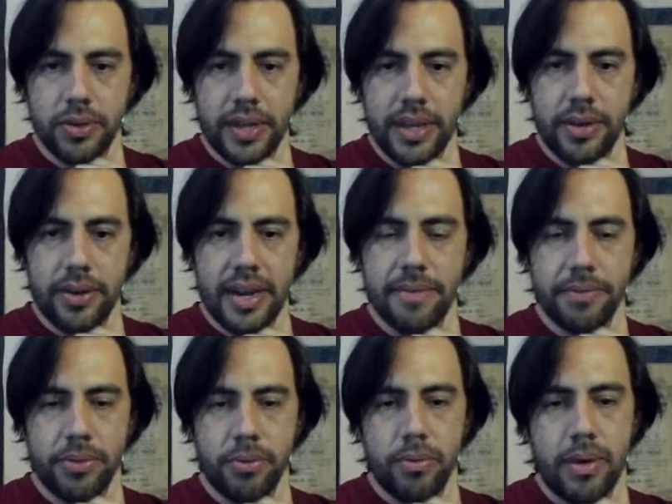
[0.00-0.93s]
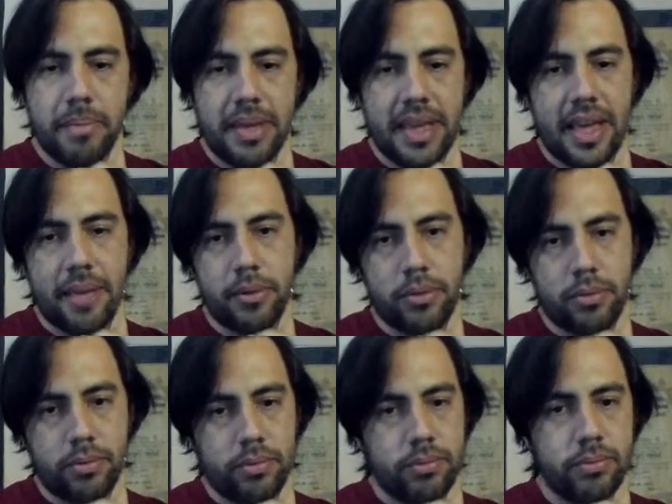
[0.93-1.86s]
here on f2 and be able
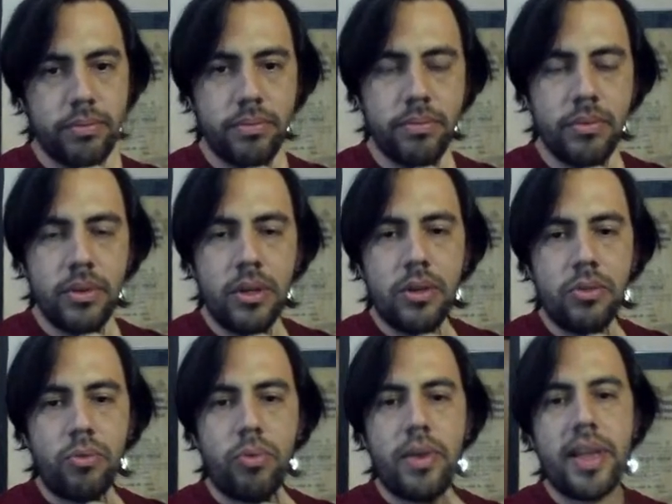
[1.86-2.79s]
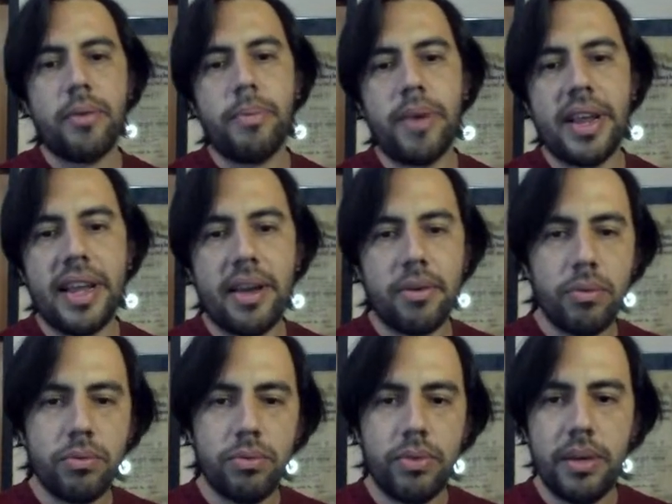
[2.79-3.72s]
to later bring a
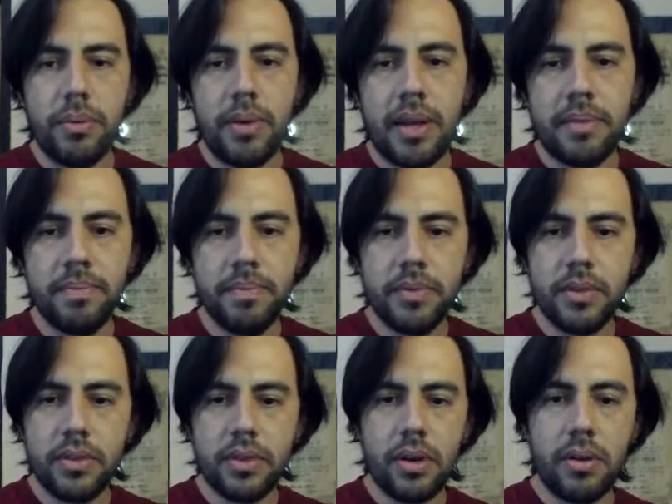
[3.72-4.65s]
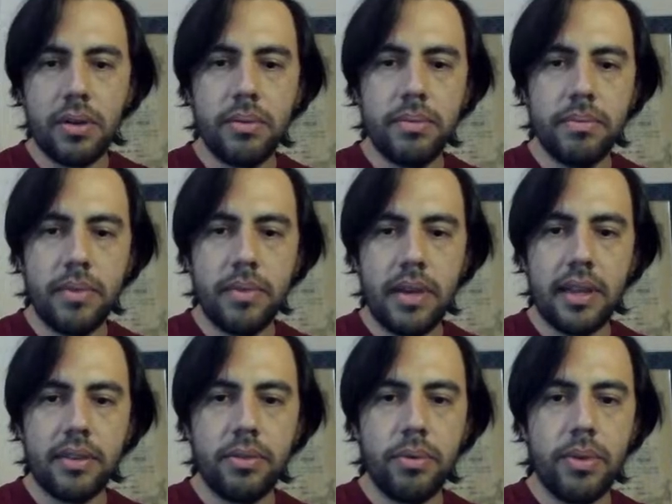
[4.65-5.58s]
rook to d1. So
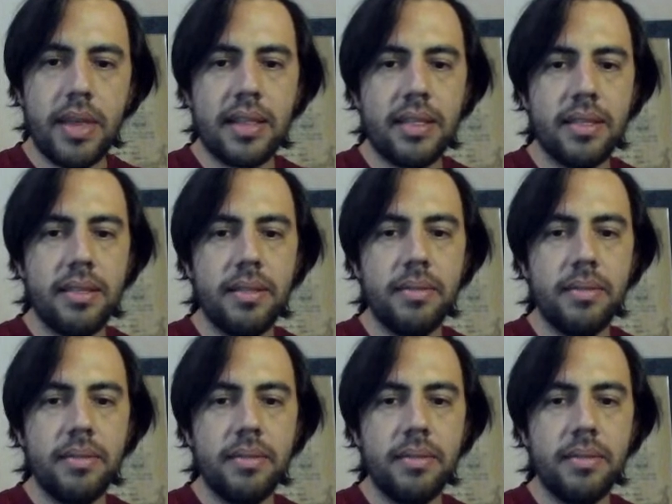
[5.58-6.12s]
let's do that.